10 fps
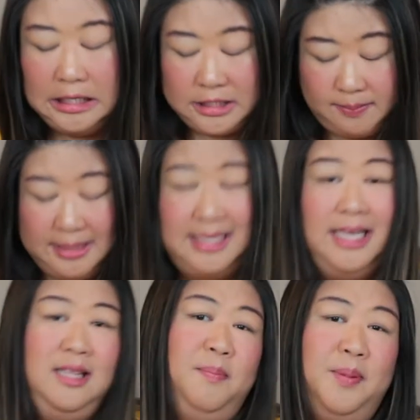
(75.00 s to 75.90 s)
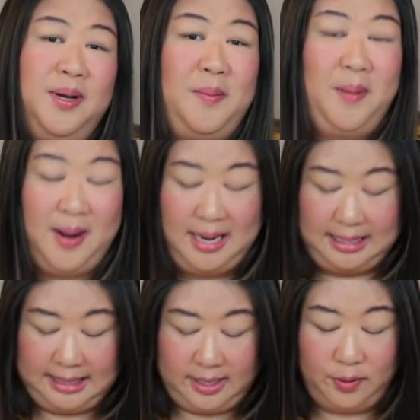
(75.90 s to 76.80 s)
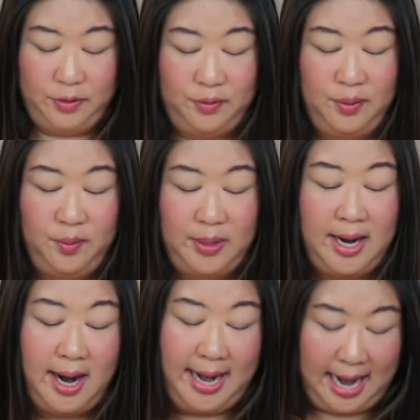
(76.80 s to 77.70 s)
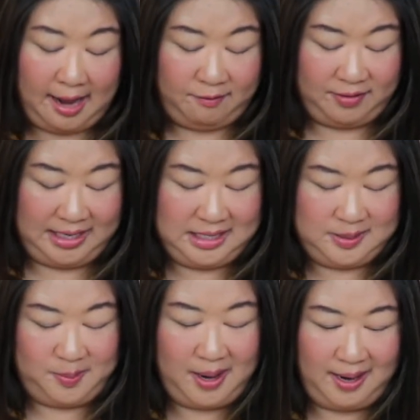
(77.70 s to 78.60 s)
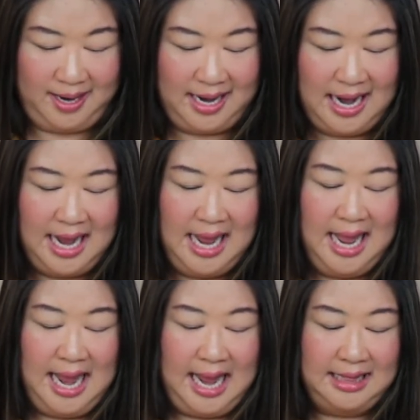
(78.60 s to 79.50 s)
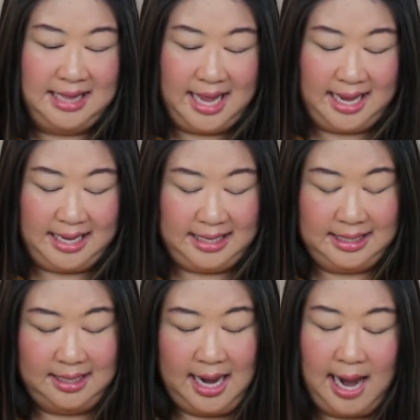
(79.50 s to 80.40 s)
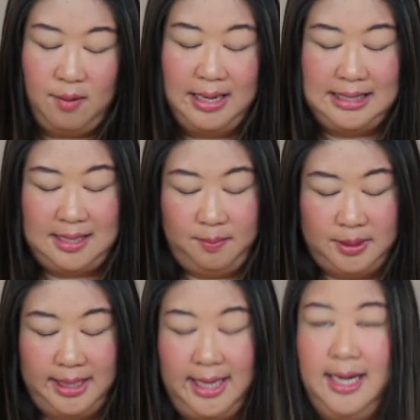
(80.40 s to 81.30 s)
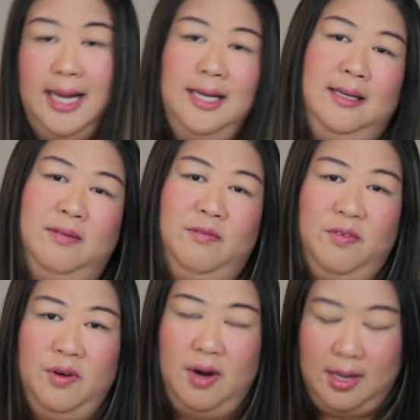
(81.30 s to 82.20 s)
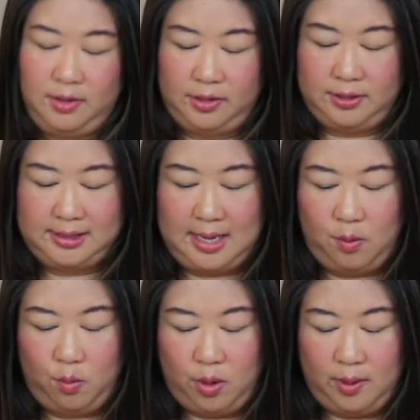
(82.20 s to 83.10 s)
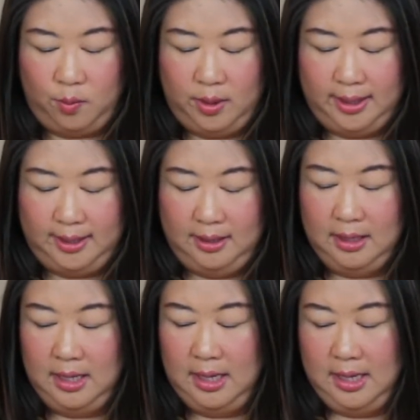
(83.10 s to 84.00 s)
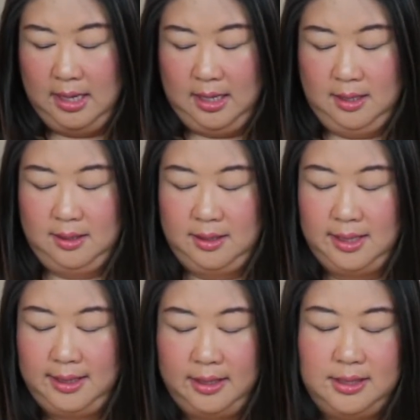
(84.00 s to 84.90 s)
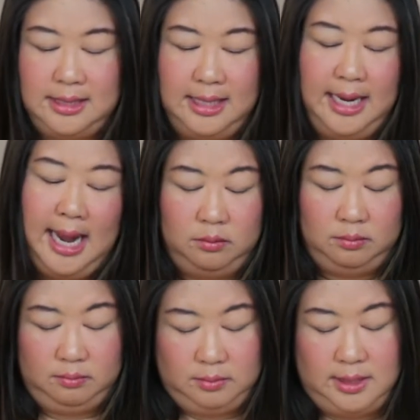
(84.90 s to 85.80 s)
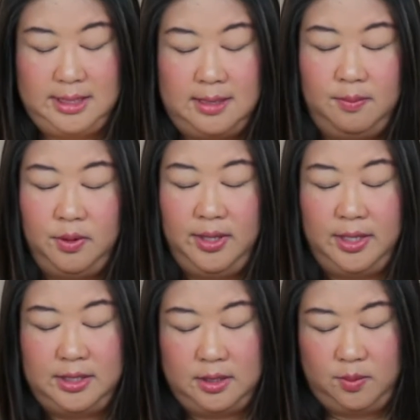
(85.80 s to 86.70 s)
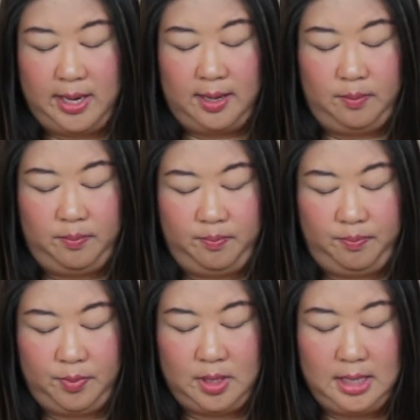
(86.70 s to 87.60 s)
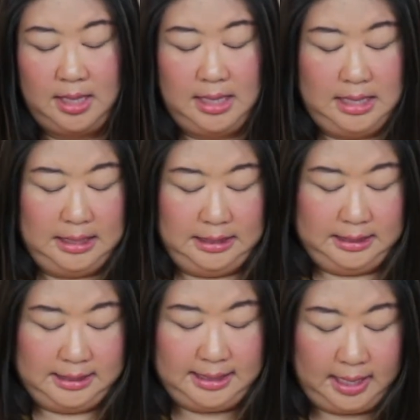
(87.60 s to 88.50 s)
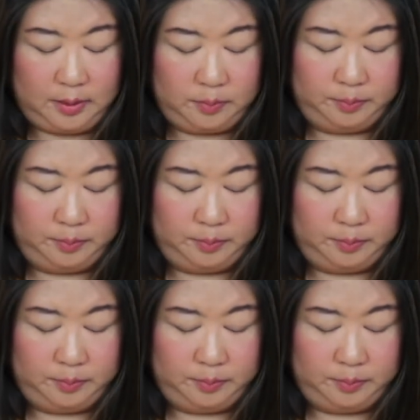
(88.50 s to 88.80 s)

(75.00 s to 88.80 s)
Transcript: So I'm going to take the book apart and then go through what I have each part and then how I assemble it. And for others that want one, then they'll see how to assemble theirs as well. So,